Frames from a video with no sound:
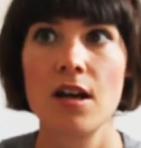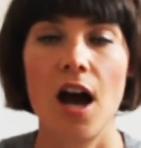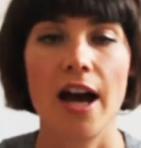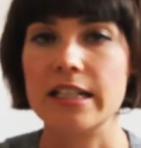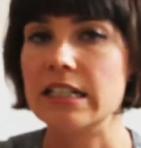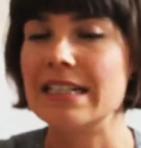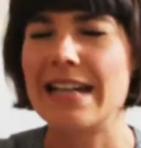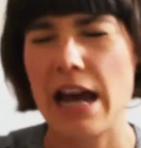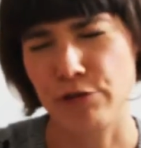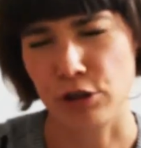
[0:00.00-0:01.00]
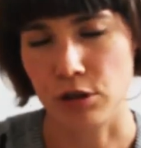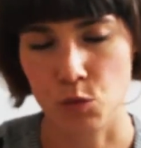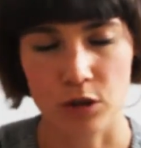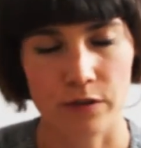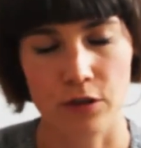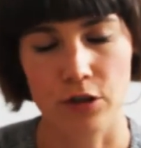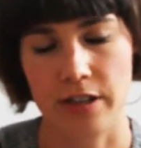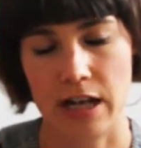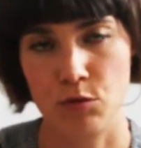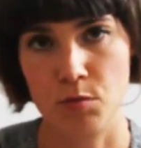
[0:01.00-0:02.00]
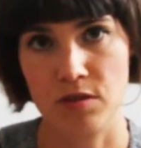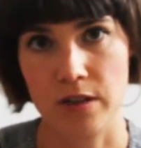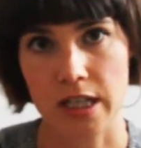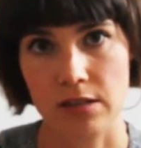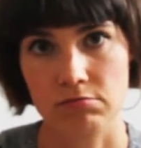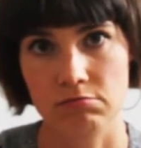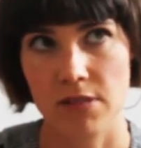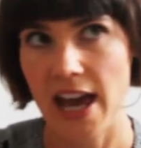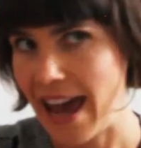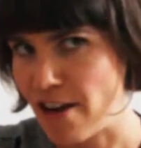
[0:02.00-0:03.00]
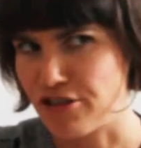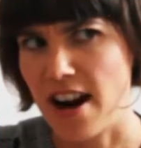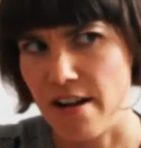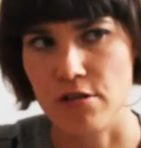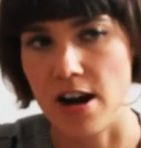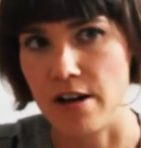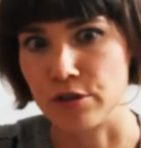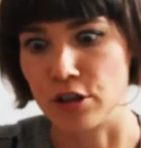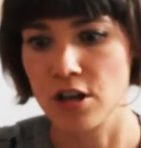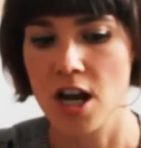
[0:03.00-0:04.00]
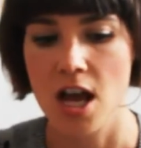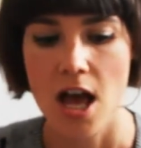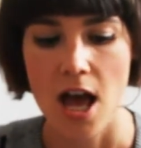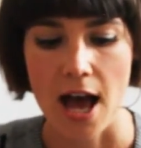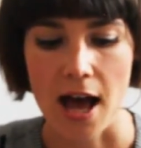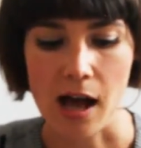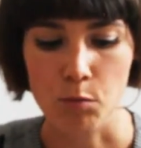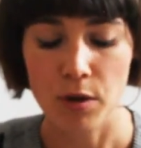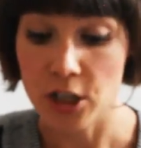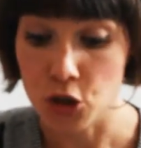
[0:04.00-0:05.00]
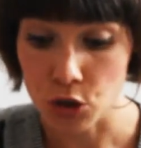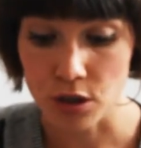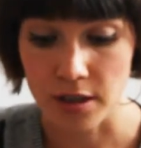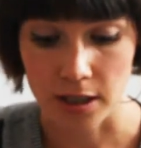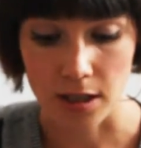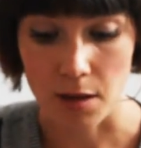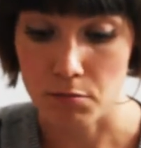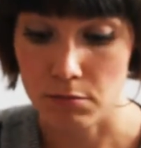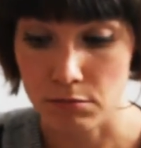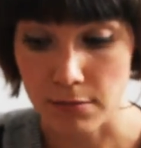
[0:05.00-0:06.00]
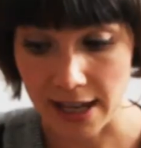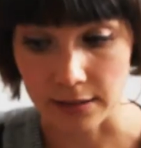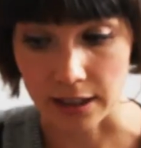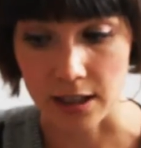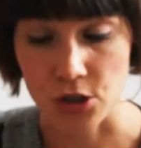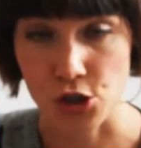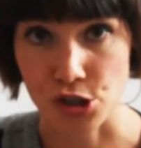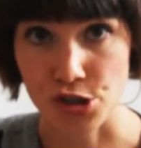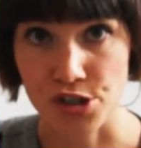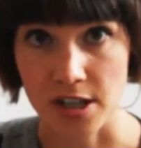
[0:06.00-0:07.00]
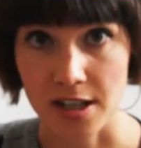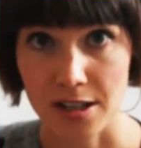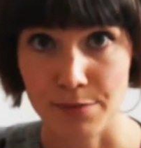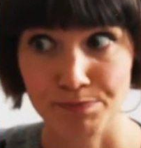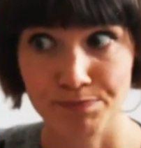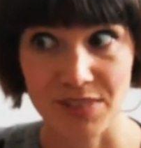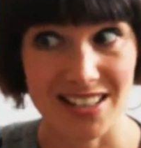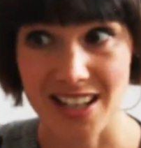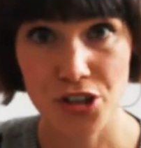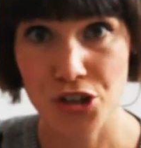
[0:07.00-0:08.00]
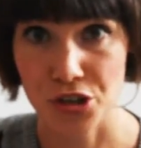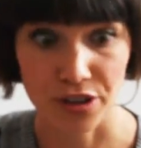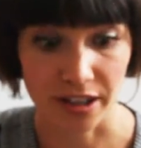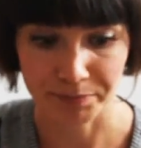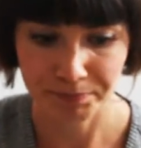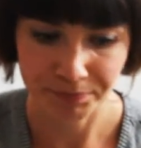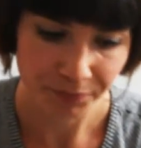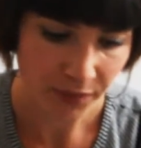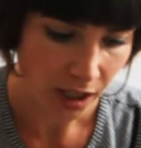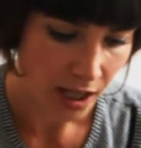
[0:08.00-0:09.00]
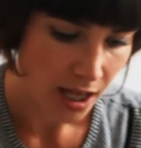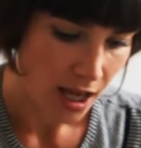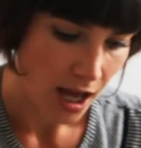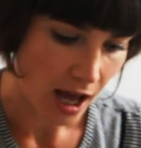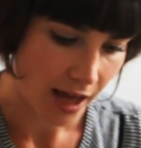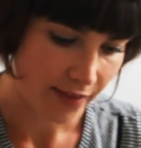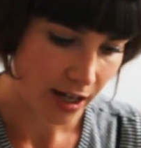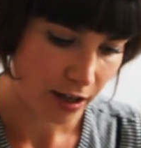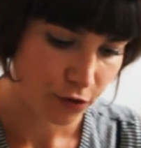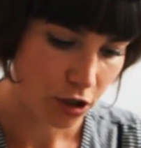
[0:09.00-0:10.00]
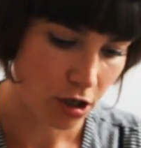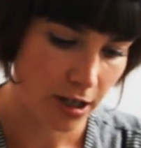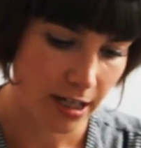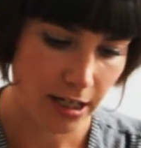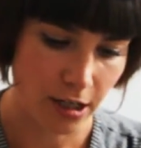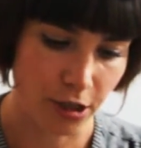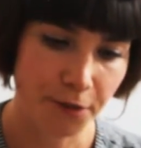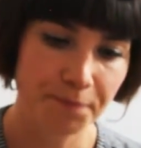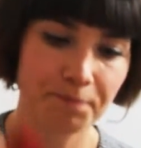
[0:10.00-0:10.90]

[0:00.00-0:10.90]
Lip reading: I never would have thought that I would be vegan, ever. But I do think it's just a texture thing. And then I've got here